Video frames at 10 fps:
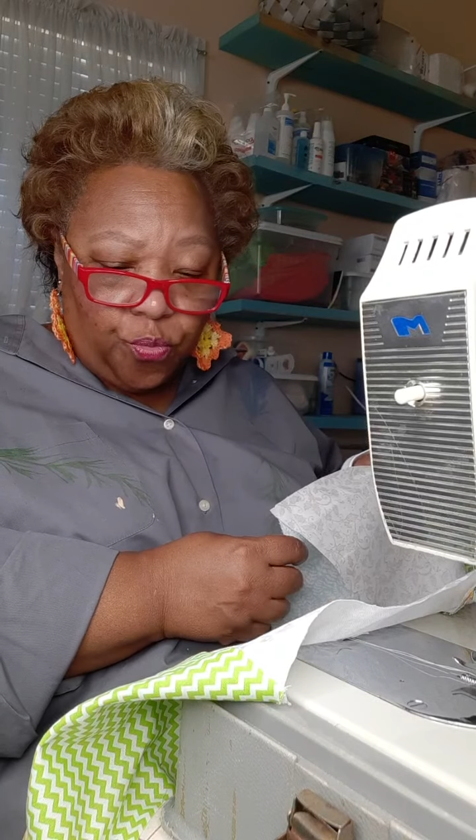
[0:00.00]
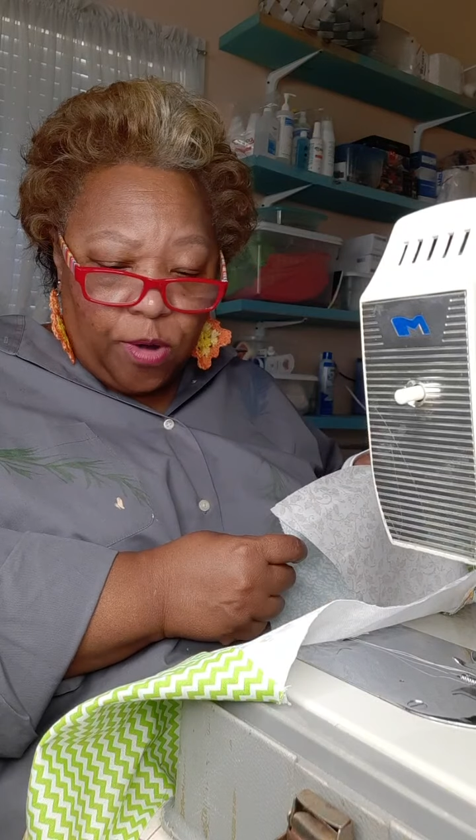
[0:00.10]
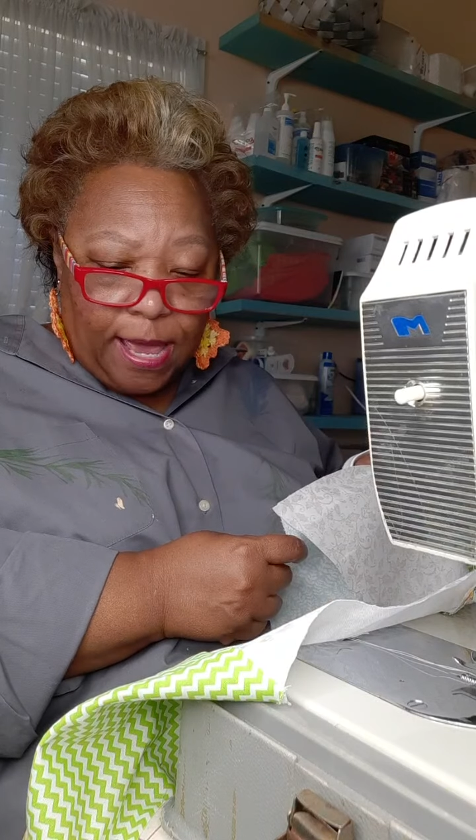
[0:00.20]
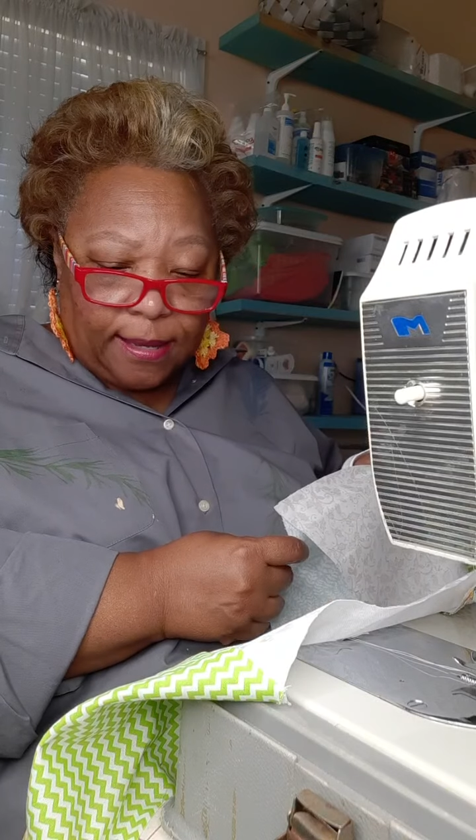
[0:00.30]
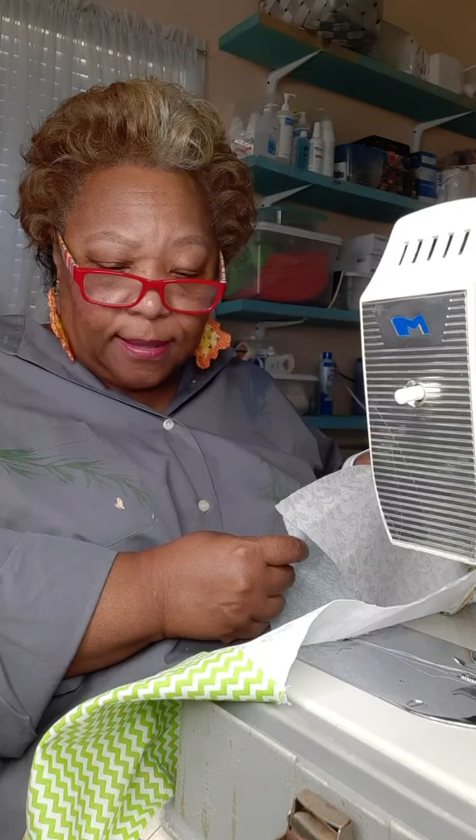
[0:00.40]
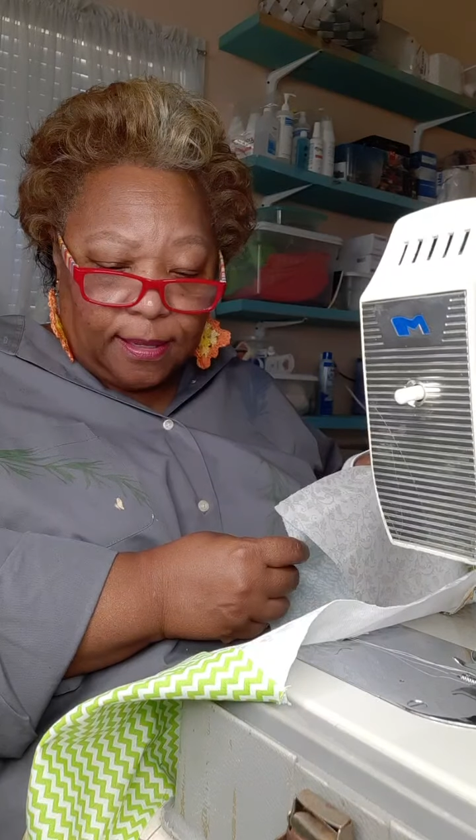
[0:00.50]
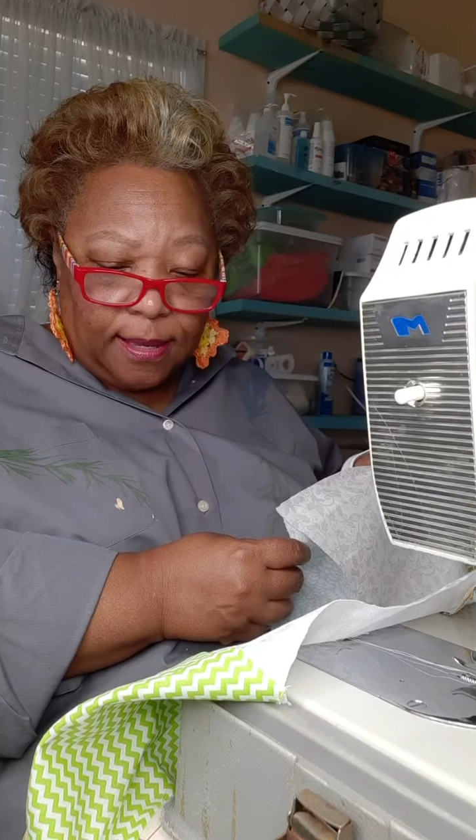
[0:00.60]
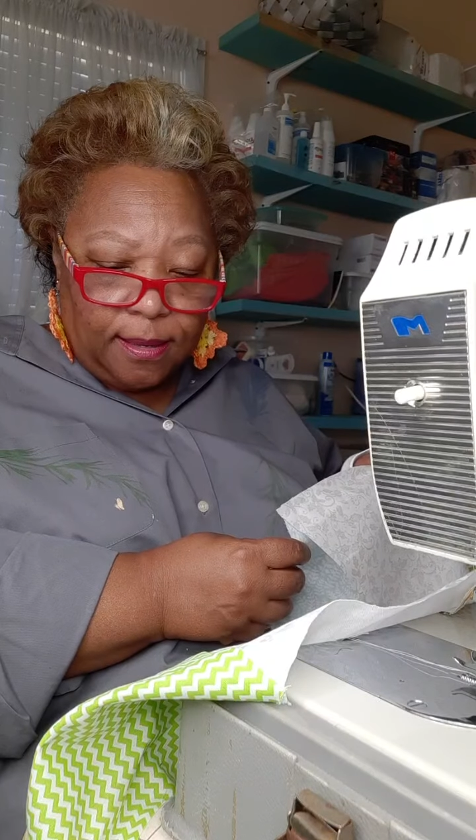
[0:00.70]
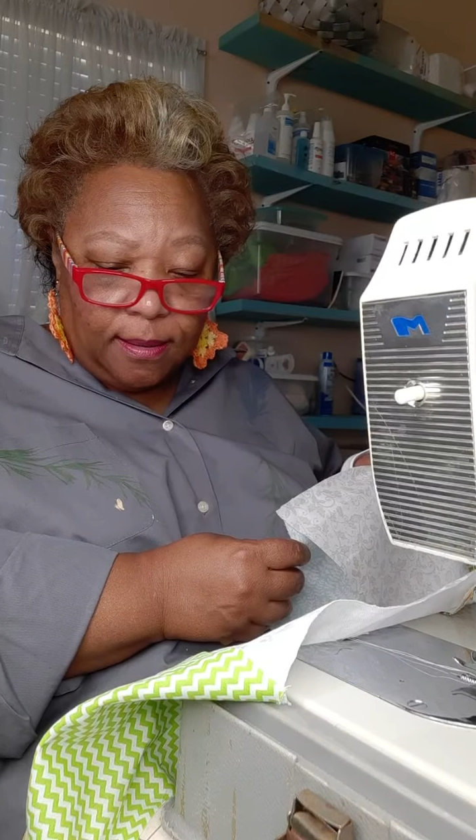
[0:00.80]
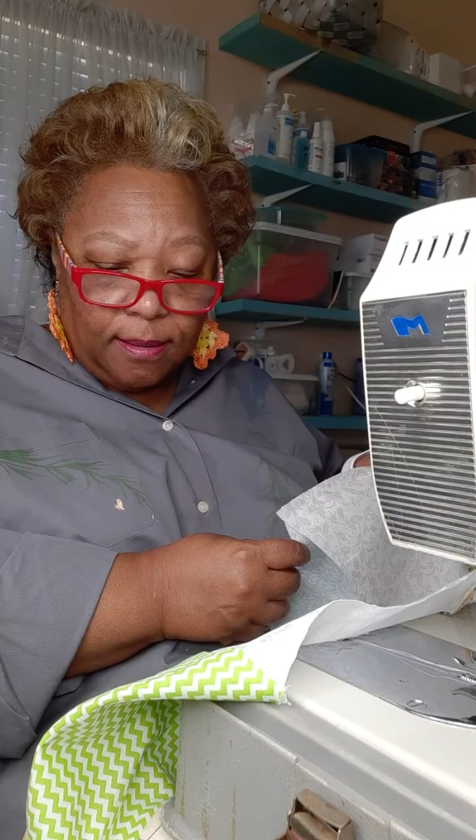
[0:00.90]
I
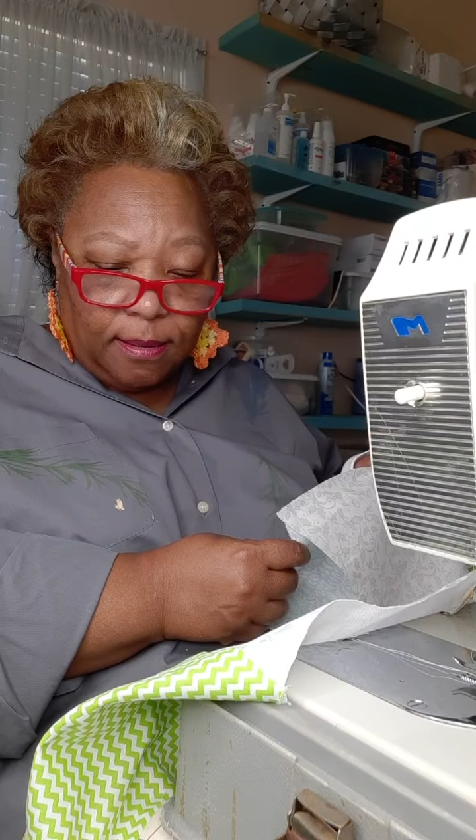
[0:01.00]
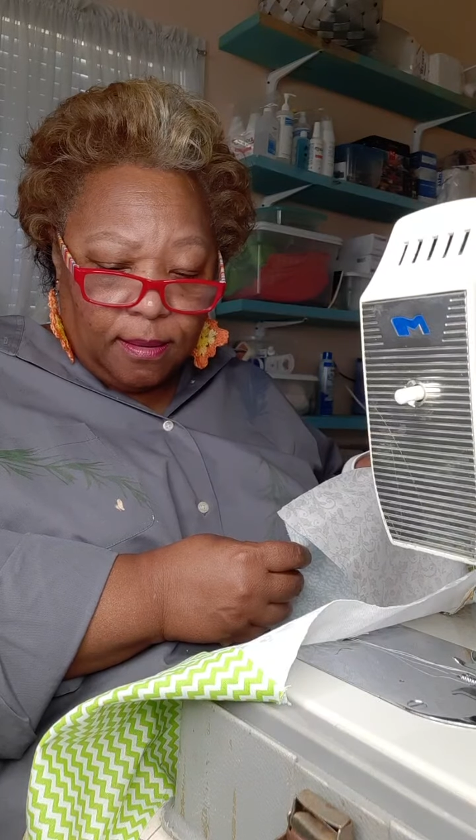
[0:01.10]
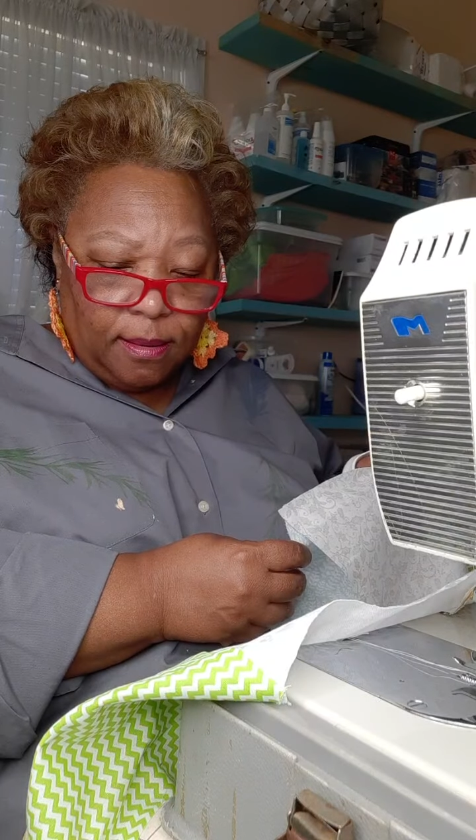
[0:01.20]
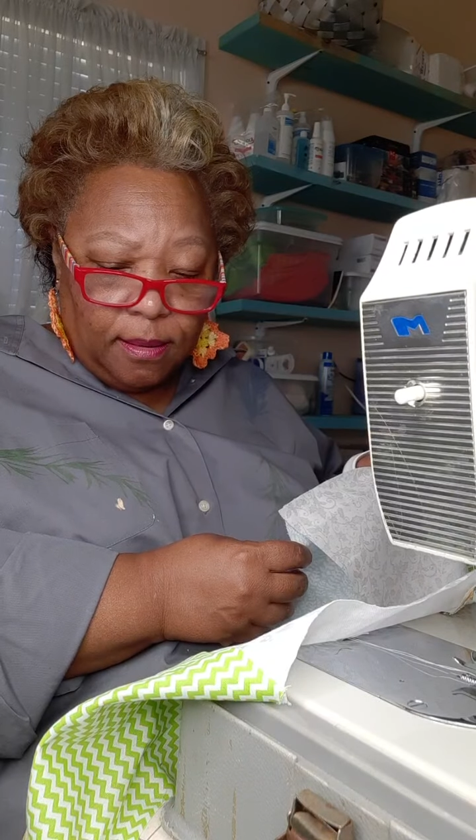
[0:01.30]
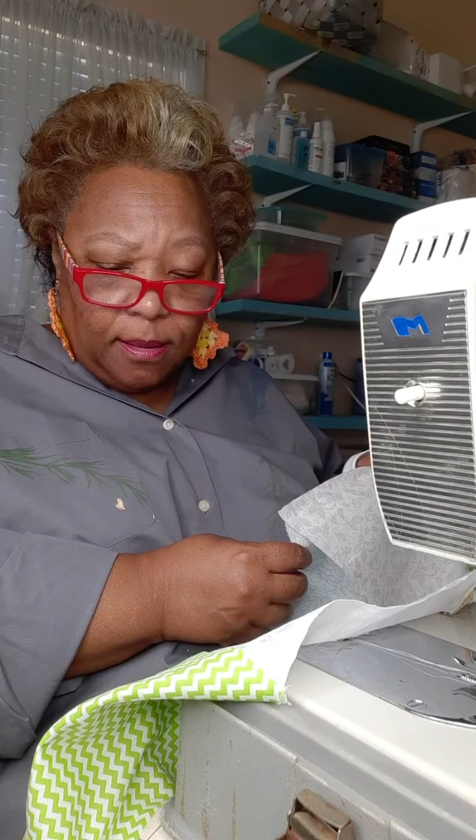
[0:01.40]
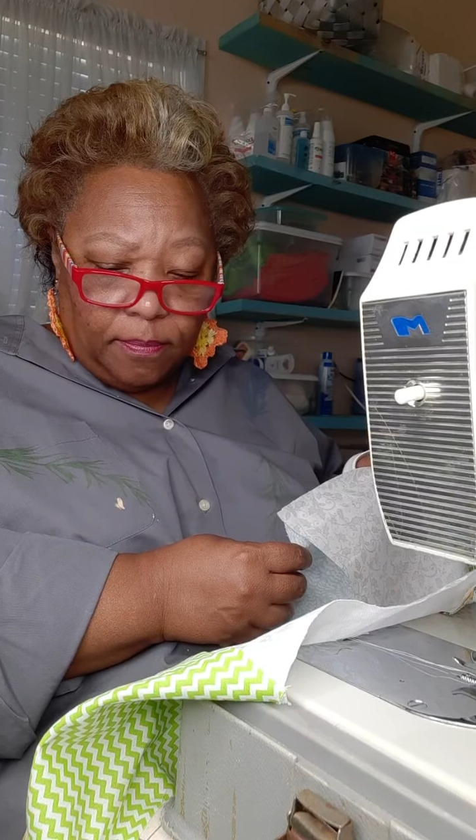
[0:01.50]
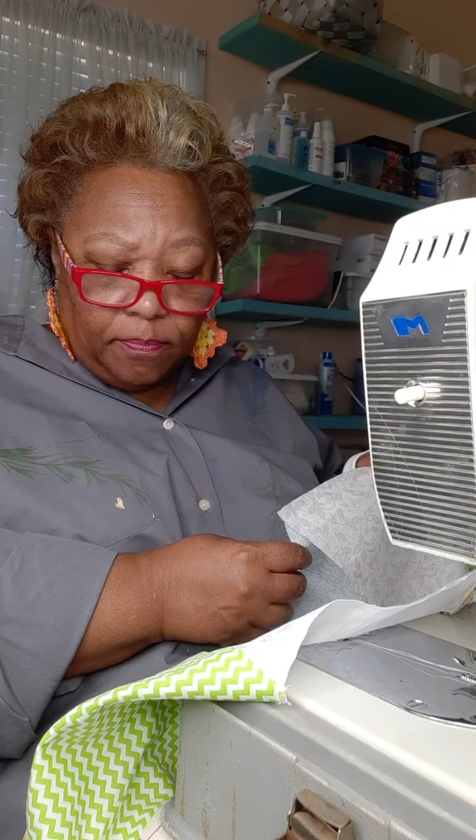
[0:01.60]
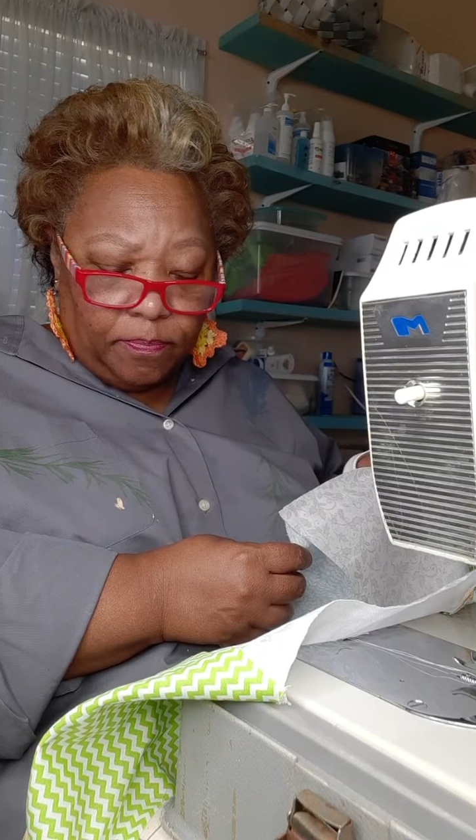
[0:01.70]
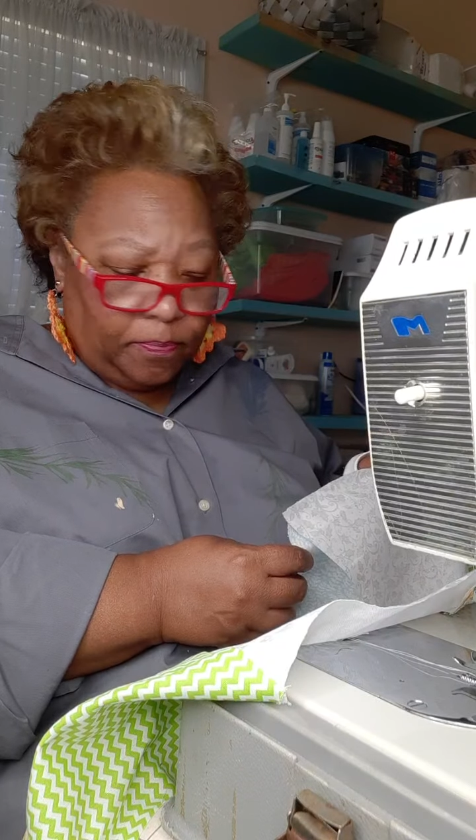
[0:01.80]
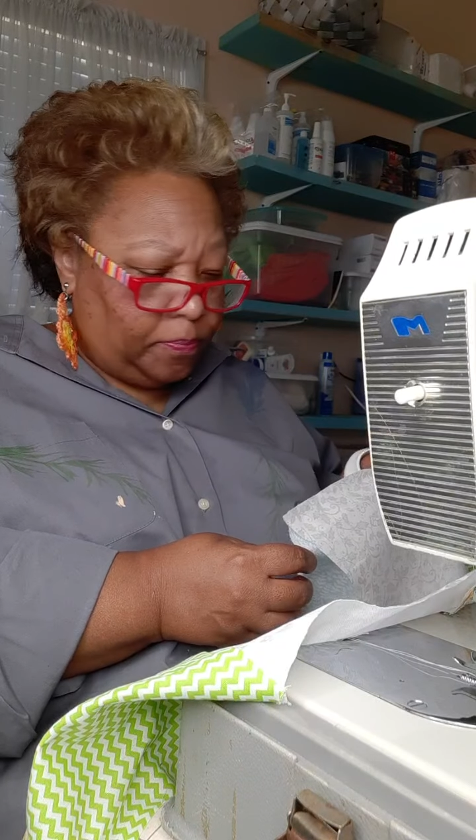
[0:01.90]
sewed them together